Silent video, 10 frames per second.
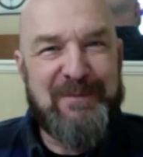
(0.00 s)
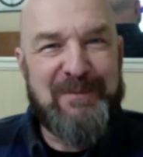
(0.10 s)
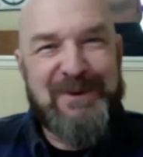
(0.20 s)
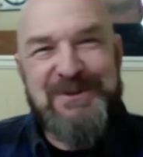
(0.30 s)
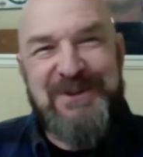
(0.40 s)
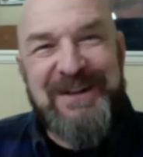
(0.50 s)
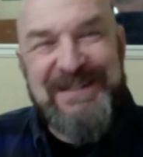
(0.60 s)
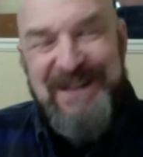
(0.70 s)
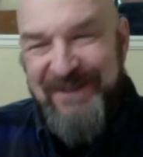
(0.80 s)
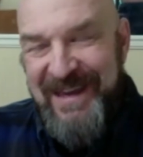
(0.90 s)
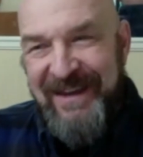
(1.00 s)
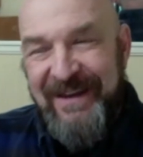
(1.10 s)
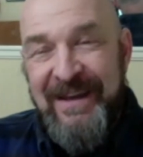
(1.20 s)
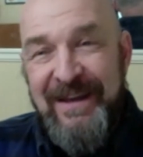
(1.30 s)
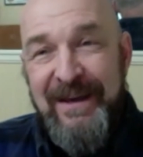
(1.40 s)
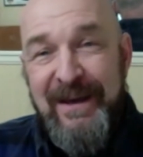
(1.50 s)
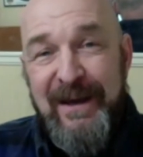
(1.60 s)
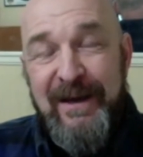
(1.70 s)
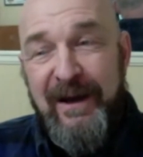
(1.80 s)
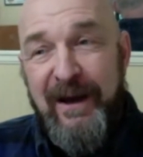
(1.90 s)
shots coming in. No.
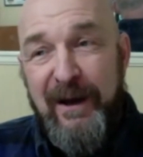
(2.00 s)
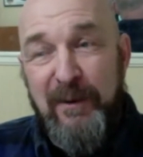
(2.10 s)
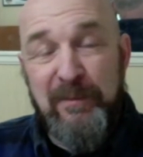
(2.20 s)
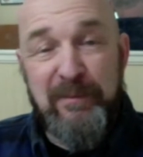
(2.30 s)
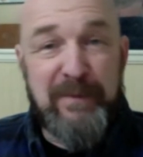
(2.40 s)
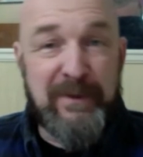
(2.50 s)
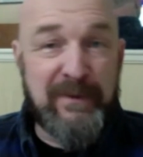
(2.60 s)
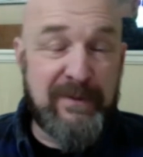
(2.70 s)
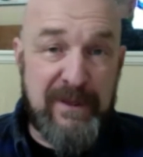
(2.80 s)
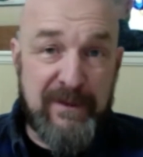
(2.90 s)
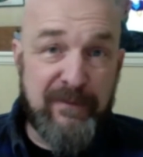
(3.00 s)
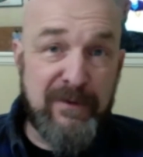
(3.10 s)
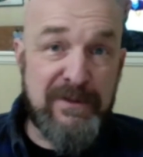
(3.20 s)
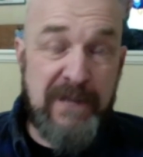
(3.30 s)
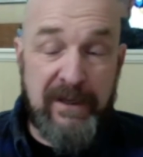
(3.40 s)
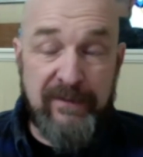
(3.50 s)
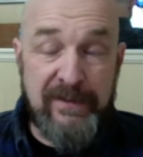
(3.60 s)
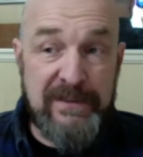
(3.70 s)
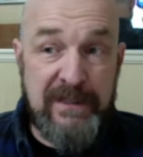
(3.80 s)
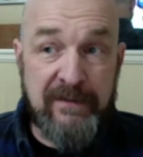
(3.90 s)
But the adverse side of it is
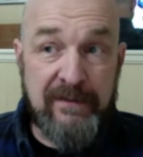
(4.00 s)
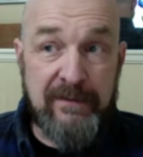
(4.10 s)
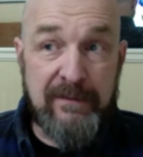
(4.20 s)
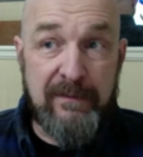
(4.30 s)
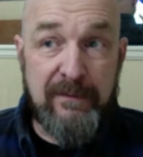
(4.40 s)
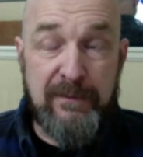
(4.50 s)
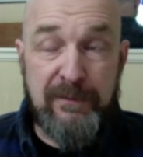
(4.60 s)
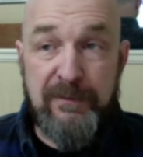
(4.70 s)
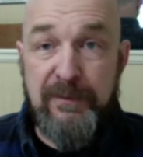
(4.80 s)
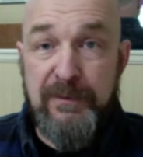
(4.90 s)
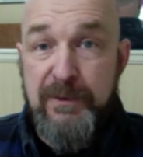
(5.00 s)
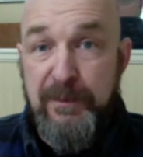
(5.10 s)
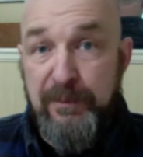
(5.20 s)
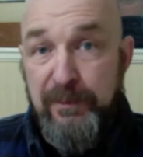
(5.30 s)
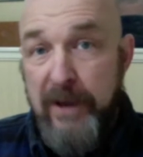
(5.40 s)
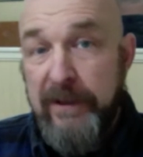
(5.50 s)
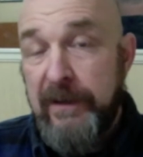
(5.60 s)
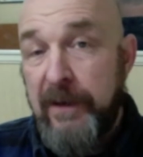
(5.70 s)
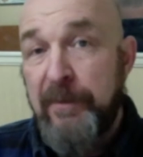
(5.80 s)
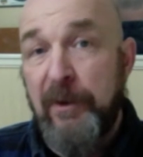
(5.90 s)
that the product that I
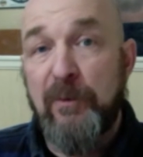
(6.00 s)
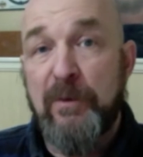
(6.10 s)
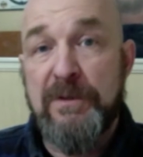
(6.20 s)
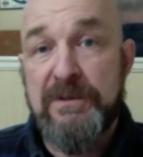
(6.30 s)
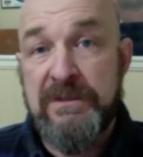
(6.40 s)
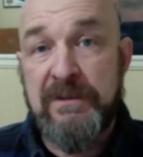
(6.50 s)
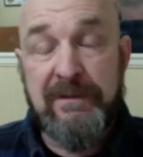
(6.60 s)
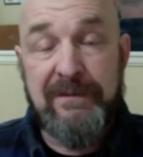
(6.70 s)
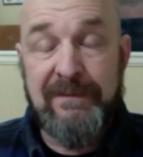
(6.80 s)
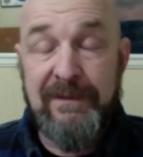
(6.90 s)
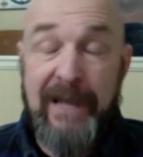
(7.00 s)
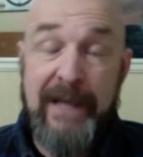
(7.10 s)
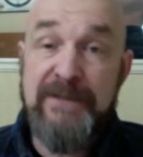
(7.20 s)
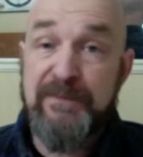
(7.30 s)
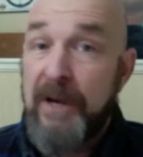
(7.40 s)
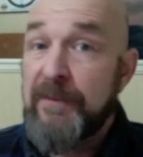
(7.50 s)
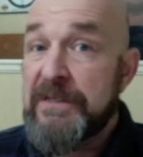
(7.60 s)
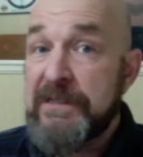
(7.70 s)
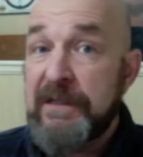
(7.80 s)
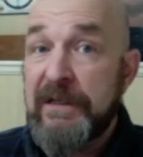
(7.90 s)
built was light as probably
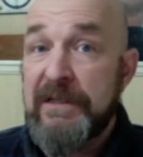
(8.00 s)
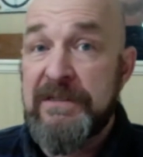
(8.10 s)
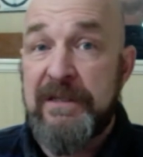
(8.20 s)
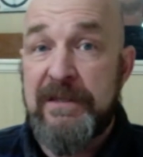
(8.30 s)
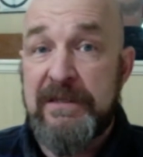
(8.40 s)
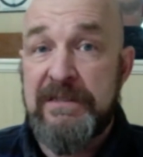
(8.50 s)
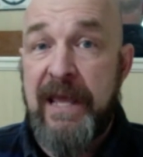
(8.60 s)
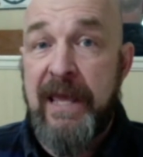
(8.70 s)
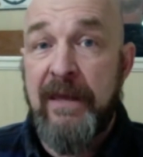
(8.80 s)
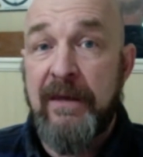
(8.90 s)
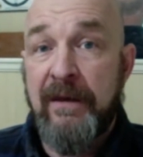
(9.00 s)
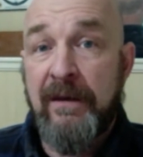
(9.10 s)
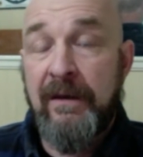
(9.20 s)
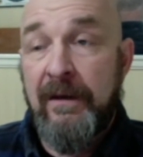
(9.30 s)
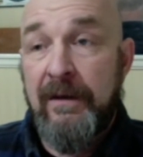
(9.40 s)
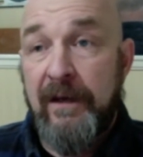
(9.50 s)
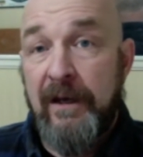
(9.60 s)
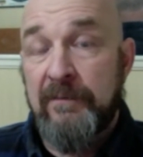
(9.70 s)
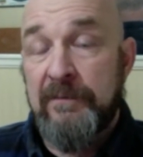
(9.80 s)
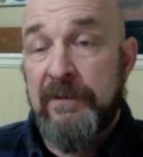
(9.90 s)
still is to this day.
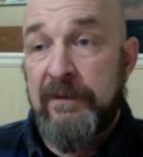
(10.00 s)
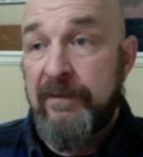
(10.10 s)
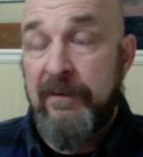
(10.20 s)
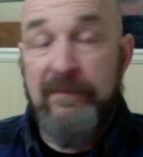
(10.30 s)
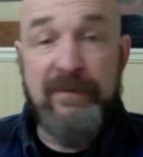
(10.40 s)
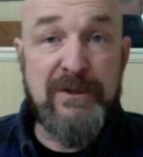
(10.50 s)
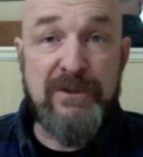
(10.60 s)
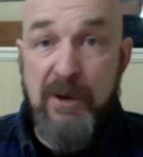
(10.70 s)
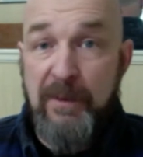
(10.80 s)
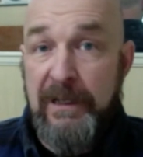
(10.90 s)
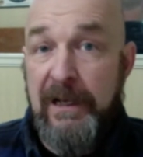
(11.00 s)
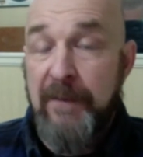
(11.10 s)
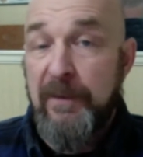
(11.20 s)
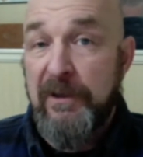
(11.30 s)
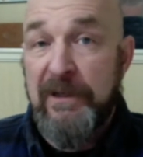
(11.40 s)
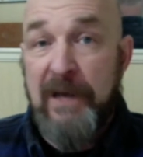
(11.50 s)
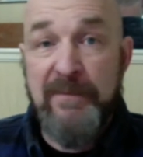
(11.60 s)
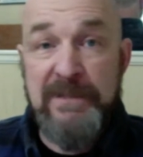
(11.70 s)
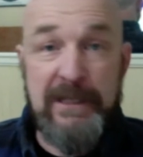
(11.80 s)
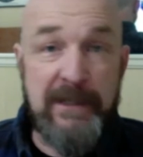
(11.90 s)
A finished Armadilla I built comes
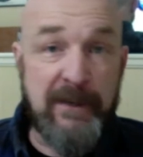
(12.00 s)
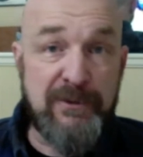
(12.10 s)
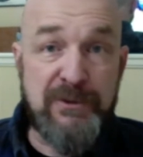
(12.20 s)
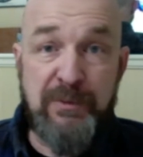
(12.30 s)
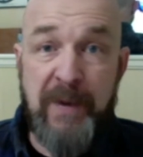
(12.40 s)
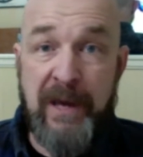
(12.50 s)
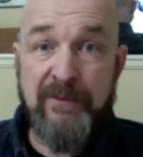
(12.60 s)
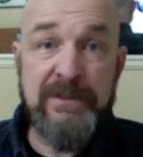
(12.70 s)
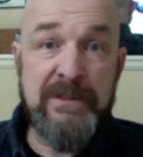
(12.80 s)
in at under 2 pounds.